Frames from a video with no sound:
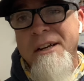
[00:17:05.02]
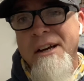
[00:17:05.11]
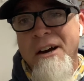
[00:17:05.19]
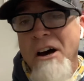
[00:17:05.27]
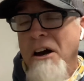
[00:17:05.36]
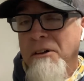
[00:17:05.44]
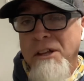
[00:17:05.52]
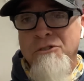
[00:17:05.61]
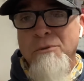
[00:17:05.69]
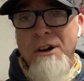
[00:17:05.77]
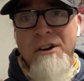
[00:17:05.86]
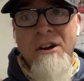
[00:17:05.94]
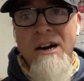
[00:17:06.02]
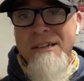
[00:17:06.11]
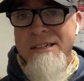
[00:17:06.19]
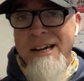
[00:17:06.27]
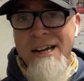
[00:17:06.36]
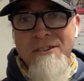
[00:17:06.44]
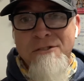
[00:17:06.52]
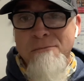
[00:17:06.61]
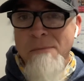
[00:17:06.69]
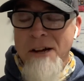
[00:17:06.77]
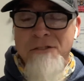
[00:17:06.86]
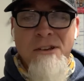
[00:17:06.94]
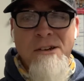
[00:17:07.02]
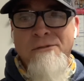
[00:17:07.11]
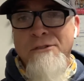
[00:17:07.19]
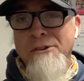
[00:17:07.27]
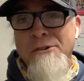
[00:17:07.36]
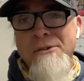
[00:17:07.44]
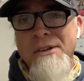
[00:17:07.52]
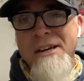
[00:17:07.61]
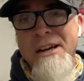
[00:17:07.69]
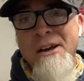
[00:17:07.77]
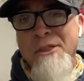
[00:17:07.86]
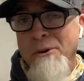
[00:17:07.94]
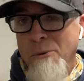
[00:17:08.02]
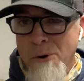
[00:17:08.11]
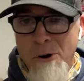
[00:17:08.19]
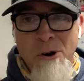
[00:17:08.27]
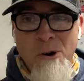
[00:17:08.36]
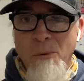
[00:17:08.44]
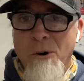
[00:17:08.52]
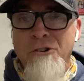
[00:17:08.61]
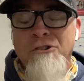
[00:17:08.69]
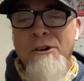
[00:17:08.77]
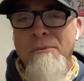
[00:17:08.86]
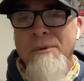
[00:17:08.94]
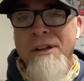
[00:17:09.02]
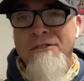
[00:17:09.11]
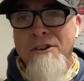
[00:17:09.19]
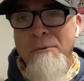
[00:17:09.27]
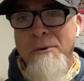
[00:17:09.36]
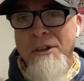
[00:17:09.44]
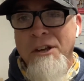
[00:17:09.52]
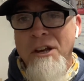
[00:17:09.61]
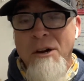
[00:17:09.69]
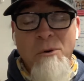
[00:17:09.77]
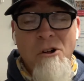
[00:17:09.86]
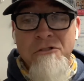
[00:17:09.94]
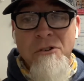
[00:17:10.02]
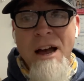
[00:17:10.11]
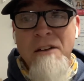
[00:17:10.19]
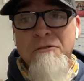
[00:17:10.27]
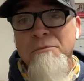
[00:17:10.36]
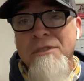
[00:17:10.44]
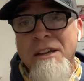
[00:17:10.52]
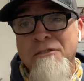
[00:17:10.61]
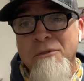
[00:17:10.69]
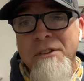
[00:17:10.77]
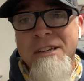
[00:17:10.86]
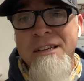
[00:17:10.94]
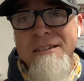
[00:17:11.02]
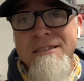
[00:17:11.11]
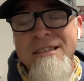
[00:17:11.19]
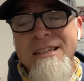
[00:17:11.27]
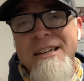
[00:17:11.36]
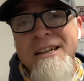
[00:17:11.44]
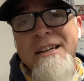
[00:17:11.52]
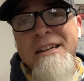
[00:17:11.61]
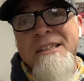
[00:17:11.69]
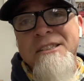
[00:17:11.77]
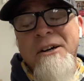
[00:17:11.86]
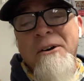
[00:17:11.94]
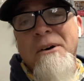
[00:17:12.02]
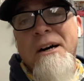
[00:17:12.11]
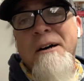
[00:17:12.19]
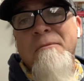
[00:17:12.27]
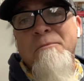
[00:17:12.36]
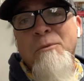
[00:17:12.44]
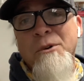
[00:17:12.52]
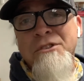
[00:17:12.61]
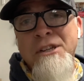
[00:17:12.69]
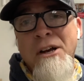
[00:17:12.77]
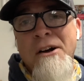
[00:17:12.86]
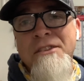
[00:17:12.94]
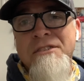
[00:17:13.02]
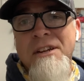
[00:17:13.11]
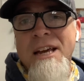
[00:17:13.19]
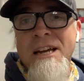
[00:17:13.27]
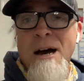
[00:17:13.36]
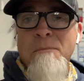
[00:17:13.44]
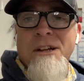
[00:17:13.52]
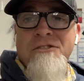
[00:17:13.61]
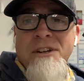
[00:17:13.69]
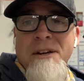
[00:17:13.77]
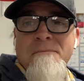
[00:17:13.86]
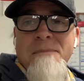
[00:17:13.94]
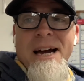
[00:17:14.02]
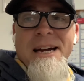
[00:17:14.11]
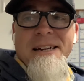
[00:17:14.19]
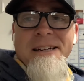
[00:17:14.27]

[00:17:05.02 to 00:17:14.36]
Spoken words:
Ugly sweater contest, Mexican food, the word, worship. It's going to be really good. And we'll also have some things for the kids. So we'll see you on Sunday. God bless you. Bye.